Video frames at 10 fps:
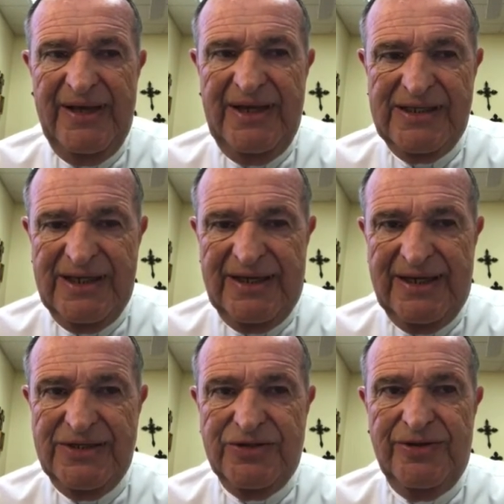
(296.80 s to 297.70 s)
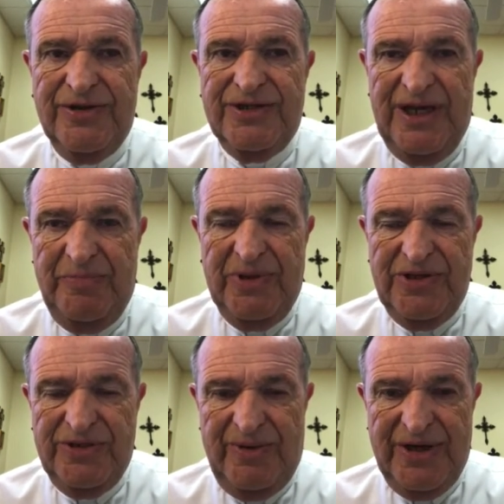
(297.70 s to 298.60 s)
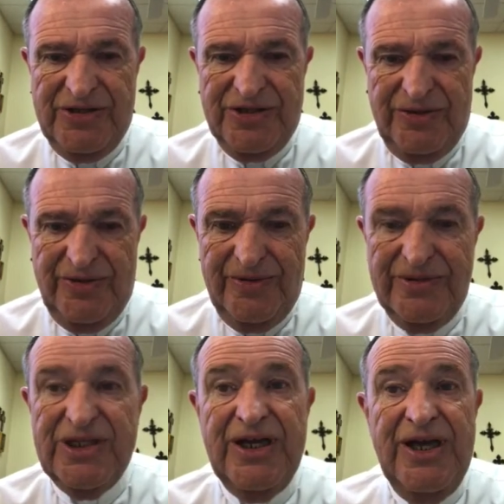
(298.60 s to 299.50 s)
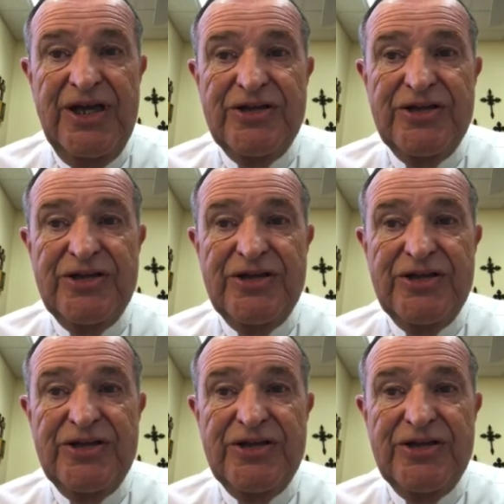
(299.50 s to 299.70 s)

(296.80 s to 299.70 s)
His eyes look deep into our souls,